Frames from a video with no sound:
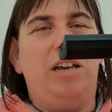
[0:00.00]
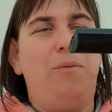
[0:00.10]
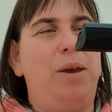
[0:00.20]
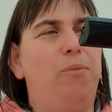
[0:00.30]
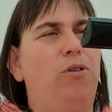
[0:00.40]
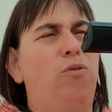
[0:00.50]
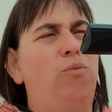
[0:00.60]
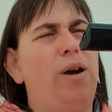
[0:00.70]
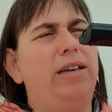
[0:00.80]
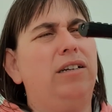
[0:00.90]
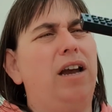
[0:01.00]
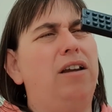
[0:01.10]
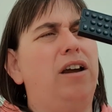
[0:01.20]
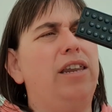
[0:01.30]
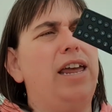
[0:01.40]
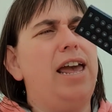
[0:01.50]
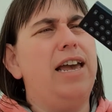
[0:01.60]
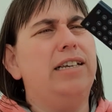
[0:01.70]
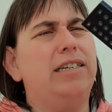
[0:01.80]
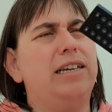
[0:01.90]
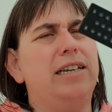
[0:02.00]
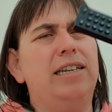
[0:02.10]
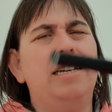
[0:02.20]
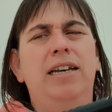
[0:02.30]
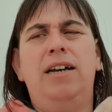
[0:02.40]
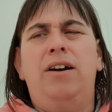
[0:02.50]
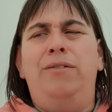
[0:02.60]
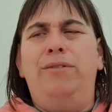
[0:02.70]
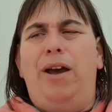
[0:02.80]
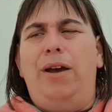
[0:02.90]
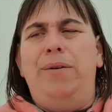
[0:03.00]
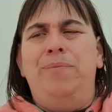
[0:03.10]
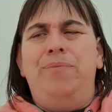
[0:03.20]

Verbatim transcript: So he would always go like this and, no,